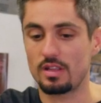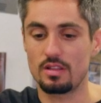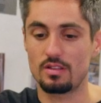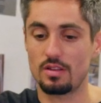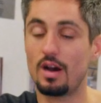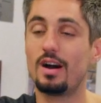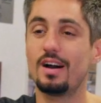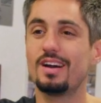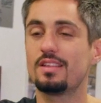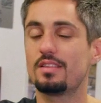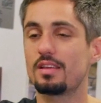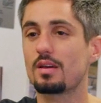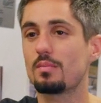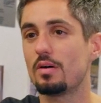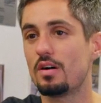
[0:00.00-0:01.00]
the entire
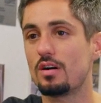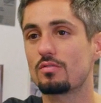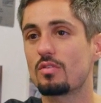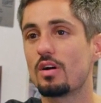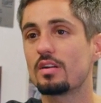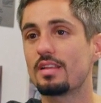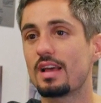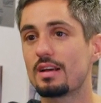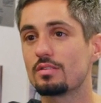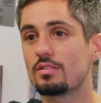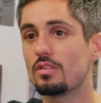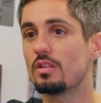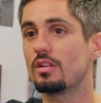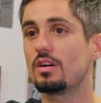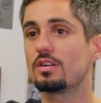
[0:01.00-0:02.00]
thing apart right down
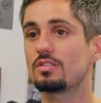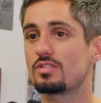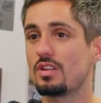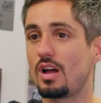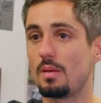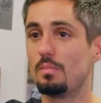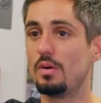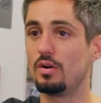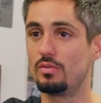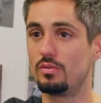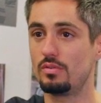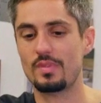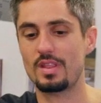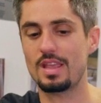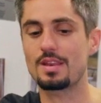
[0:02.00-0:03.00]
to the last nut and
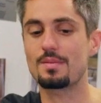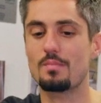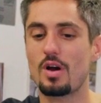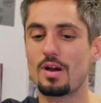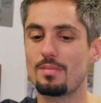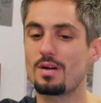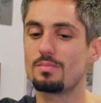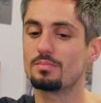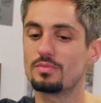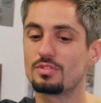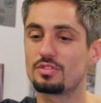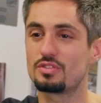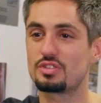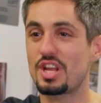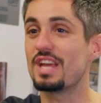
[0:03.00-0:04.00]
bolt in my
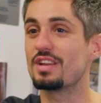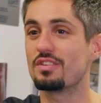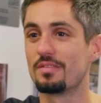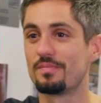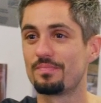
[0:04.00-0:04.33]
mum's shed.